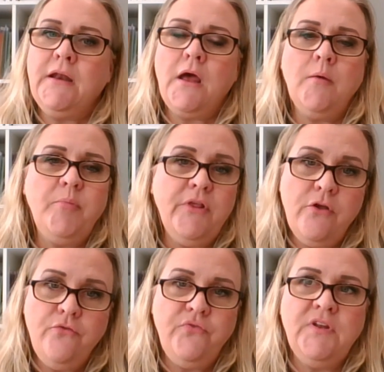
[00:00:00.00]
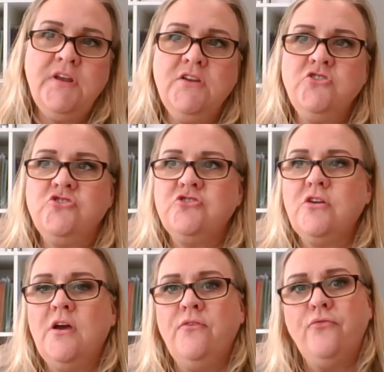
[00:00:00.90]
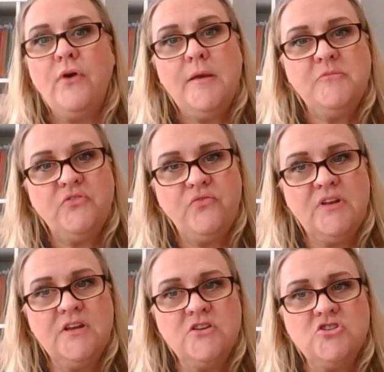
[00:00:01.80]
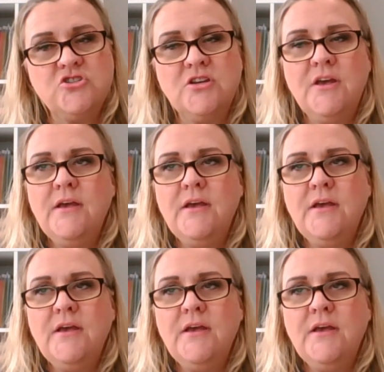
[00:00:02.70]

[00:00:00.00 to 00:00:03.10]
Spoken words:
a pillow finish, a framed finish,